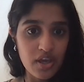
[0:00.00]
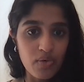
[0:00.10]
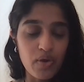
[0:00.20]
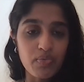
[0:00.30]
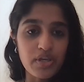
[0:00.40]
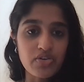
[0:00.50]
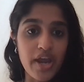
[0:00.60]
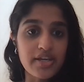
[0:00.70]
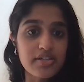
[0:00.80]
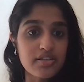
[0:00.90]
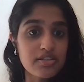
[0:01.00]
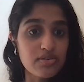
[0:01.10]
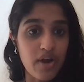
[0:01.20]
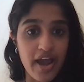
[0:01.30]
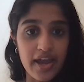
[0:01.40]
when we try to
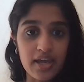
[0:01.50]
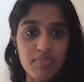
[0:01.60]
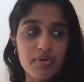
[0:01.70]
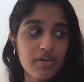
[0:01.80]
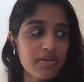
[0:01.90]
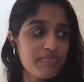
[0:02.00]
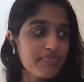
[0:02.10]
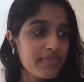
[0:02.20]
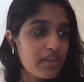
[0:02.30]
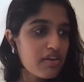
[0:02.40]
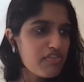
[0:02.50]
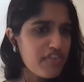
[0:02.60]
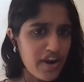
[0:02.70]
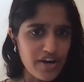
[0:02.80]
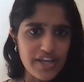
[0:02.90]
describe
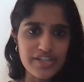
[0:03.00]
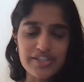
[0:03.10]
fairness,